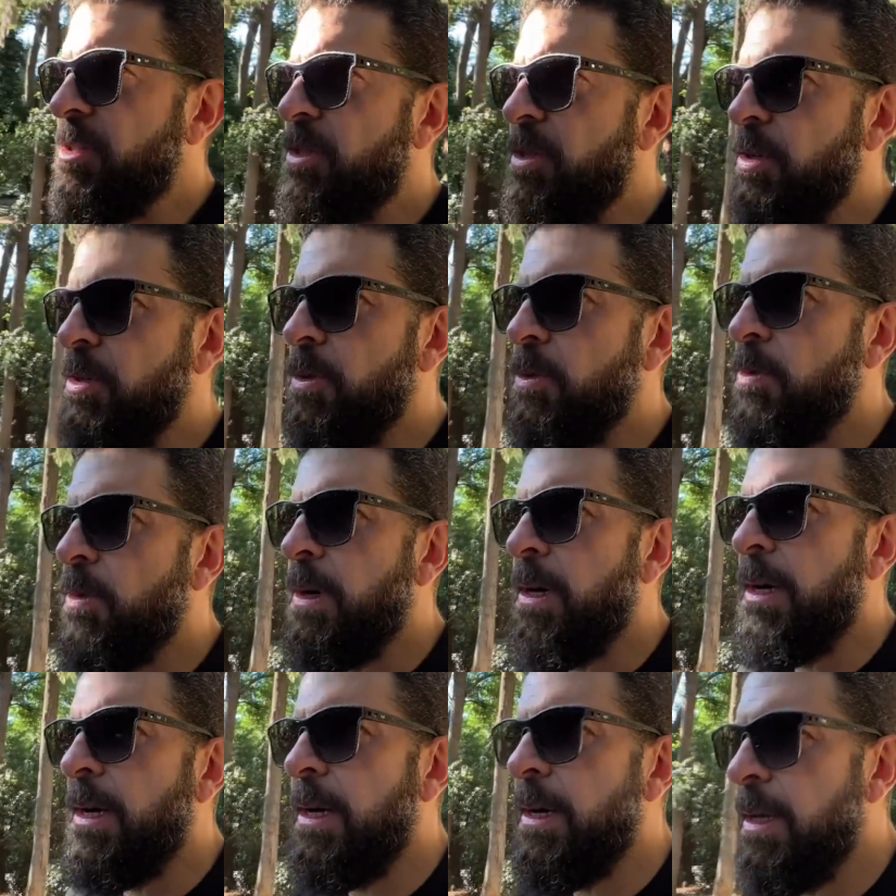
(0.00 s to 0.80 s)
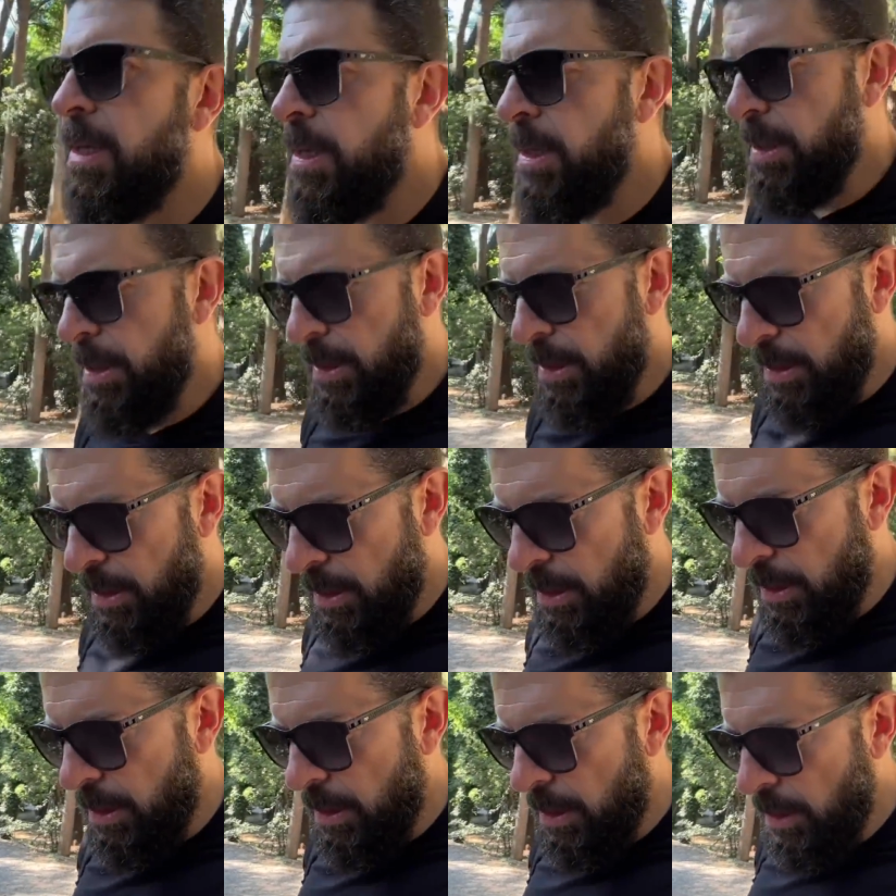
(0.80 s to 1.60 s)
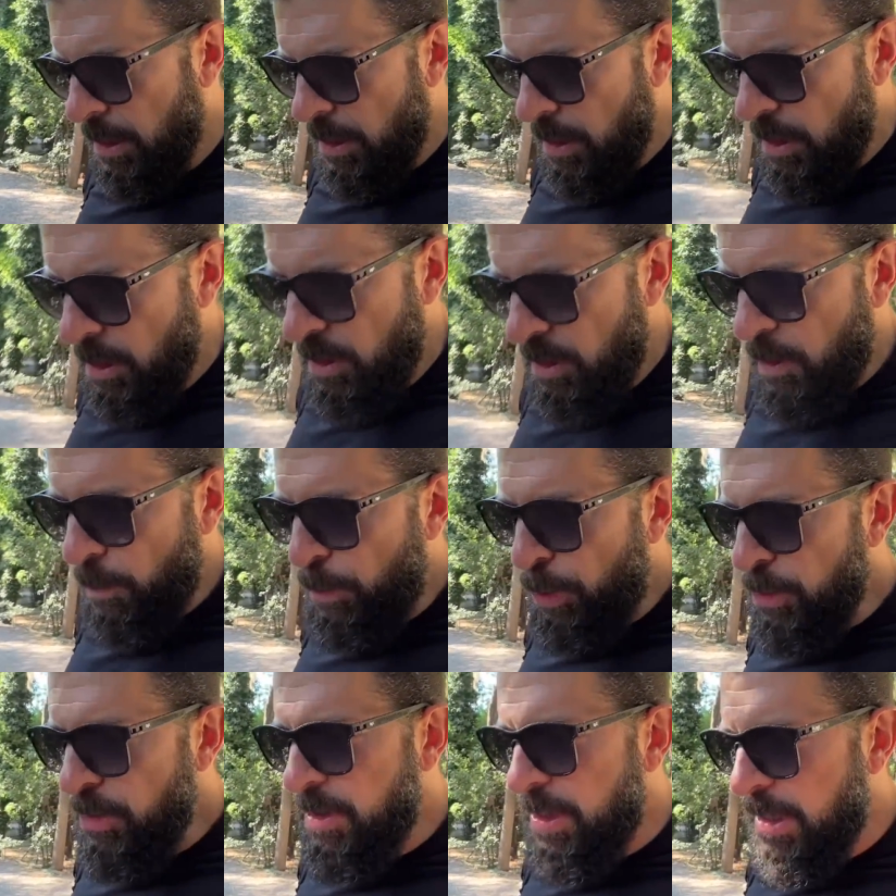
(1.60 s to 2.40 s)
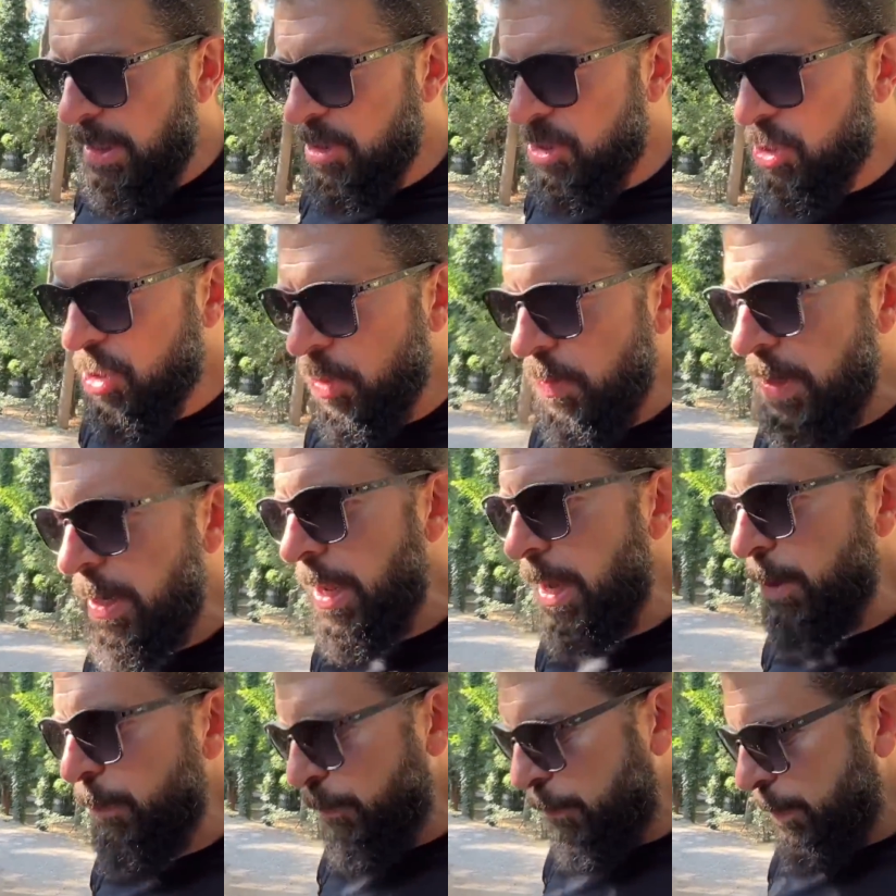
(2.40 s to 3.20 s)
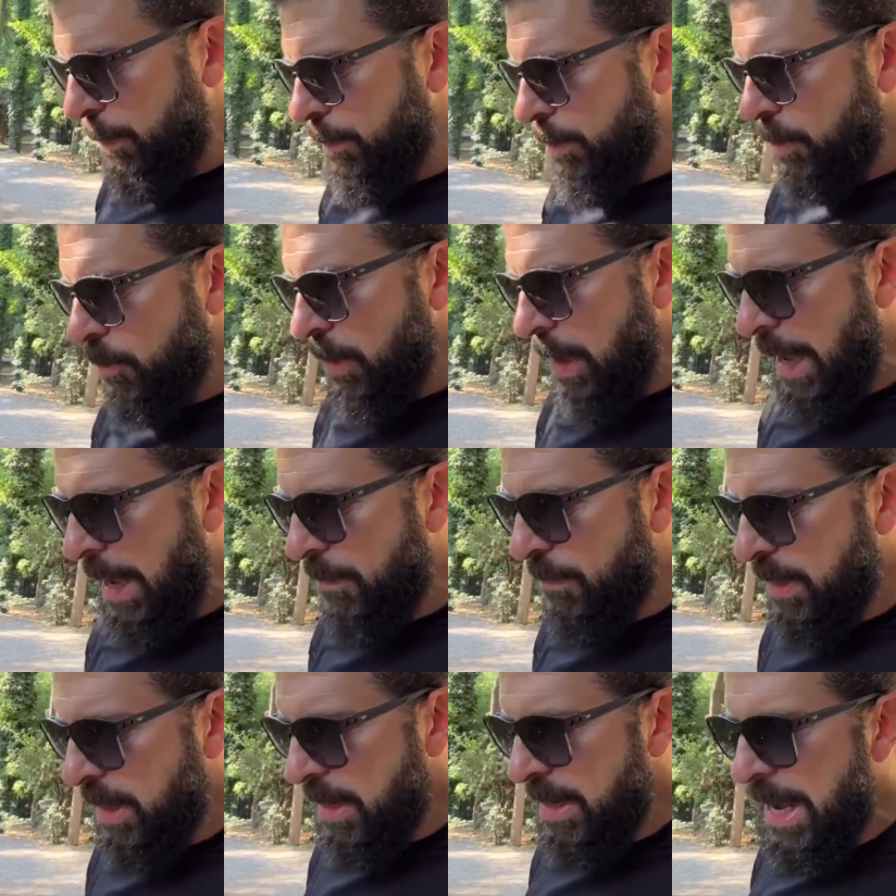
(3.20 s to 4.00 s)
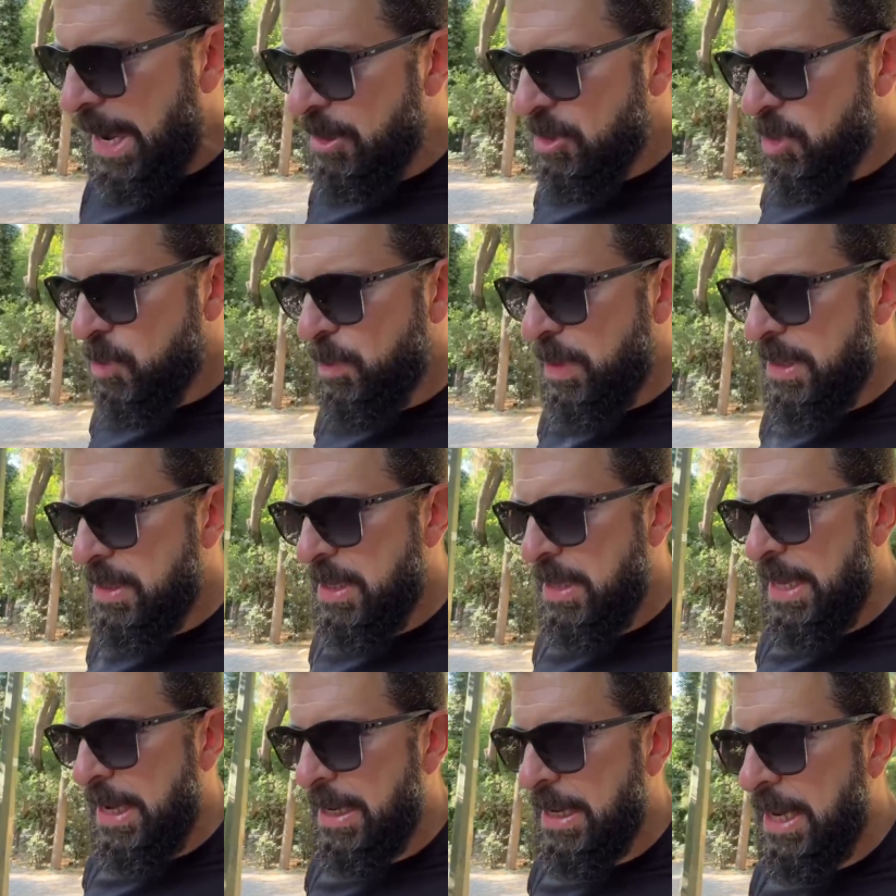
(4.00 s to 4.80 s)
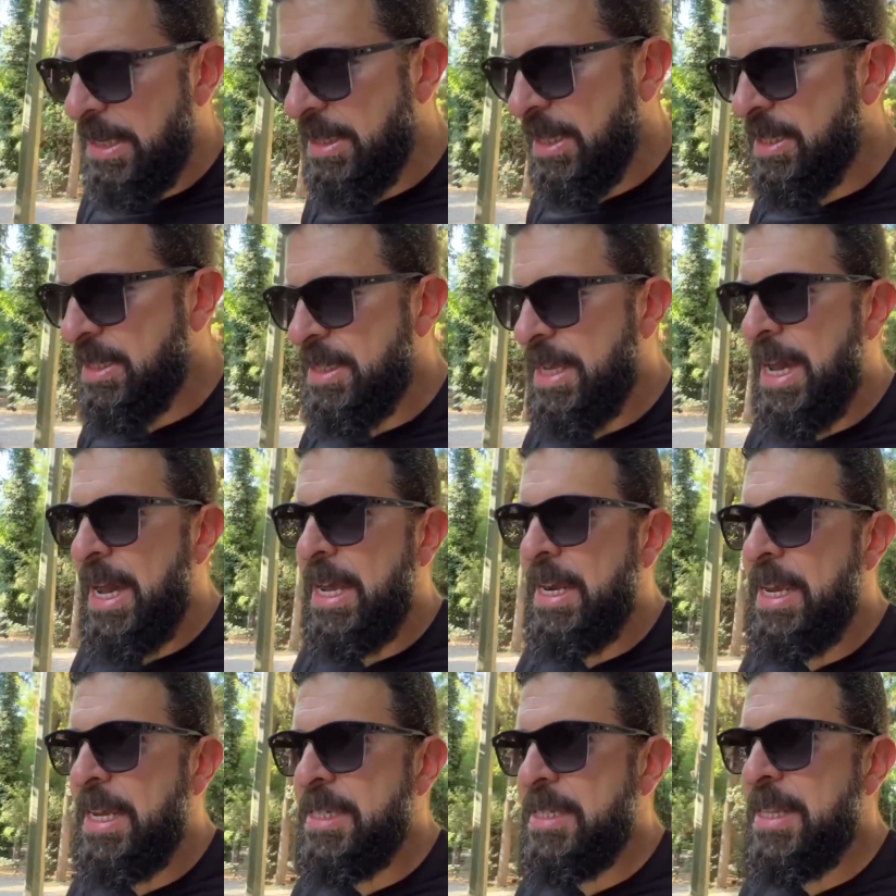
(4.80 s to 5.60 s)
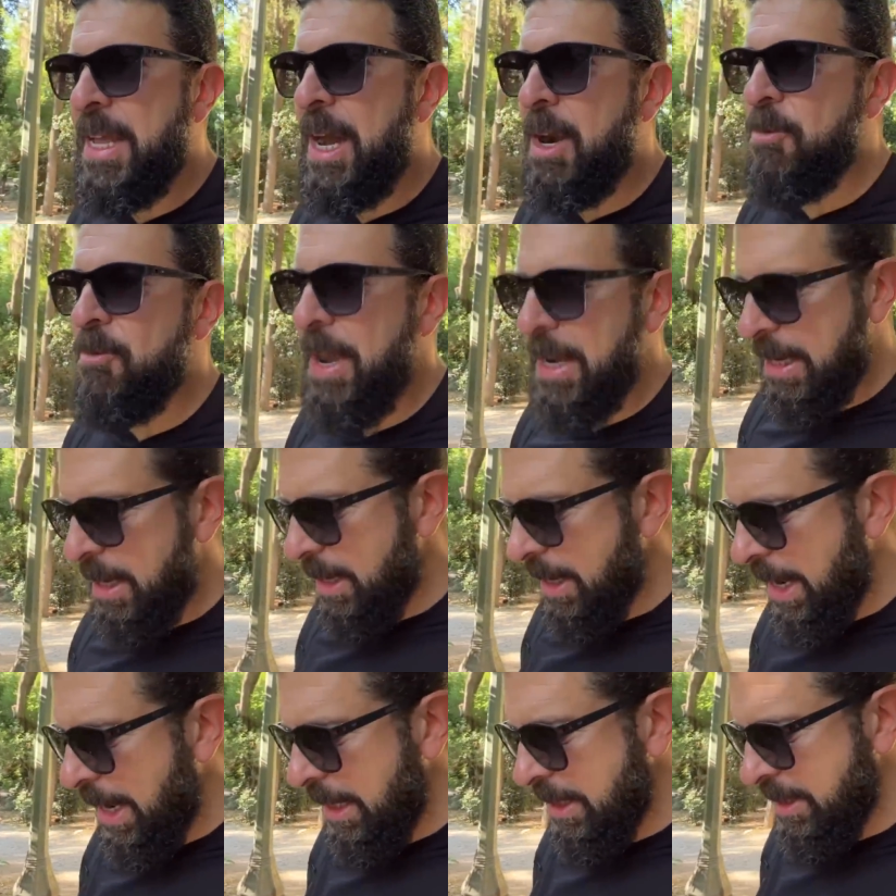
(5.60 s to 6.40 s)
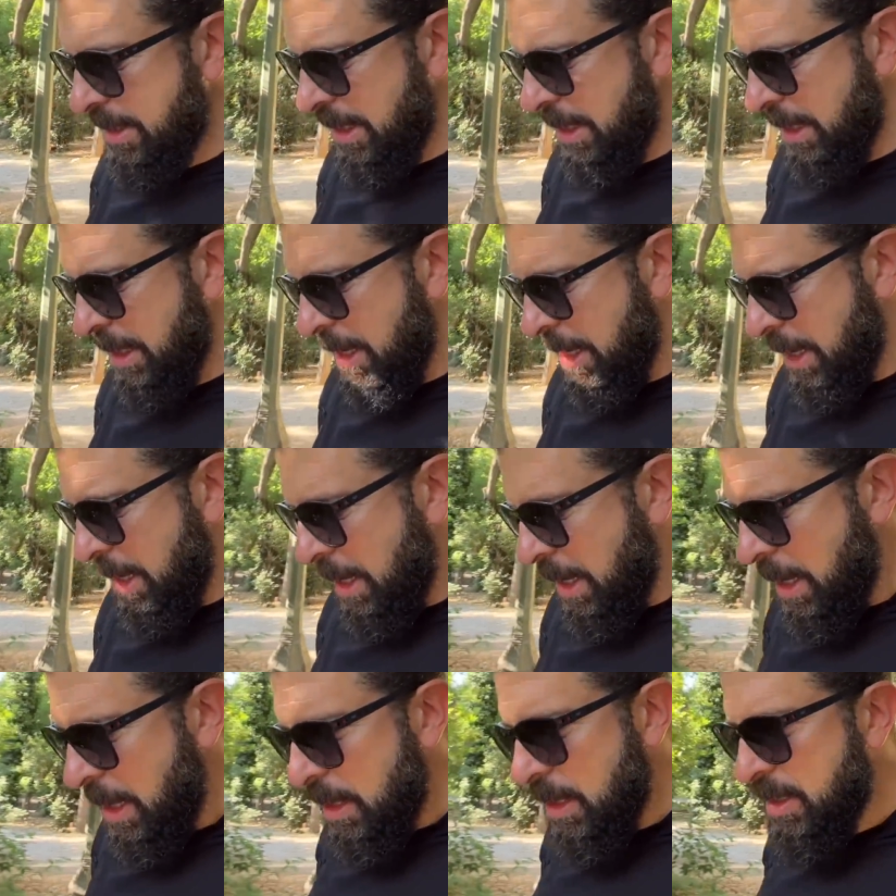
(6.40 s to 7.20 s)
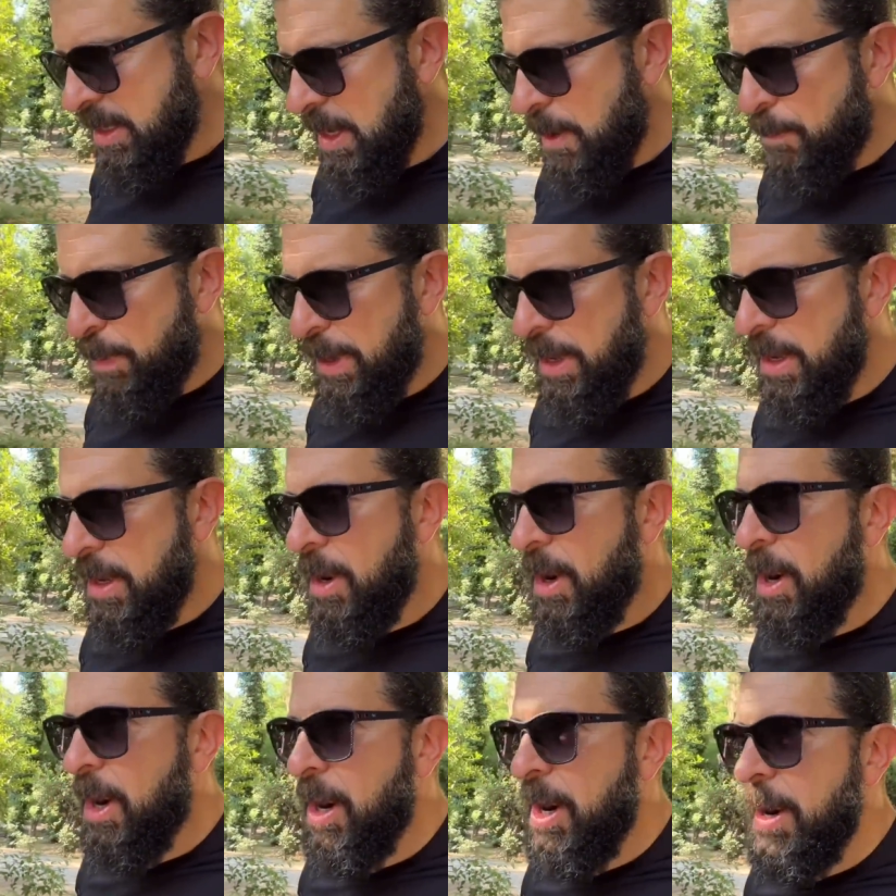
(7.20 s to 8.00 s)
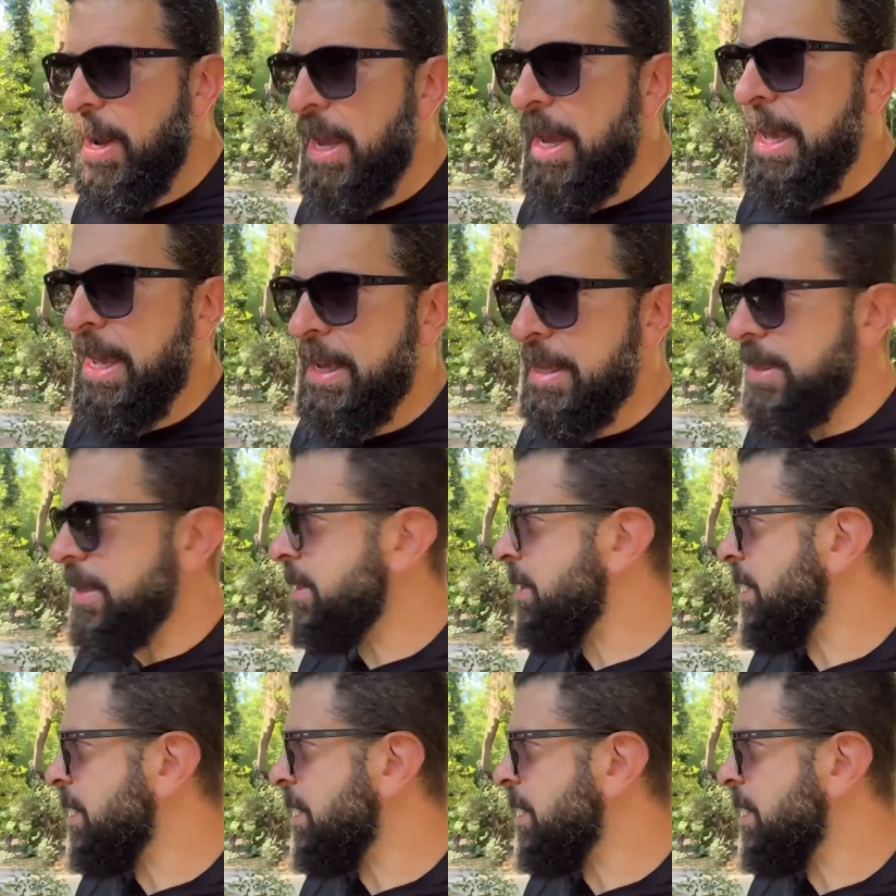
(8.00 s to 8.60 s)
to Putin. And sure enough, we have the announcement that Kazakhstan is now recognizing the DPR and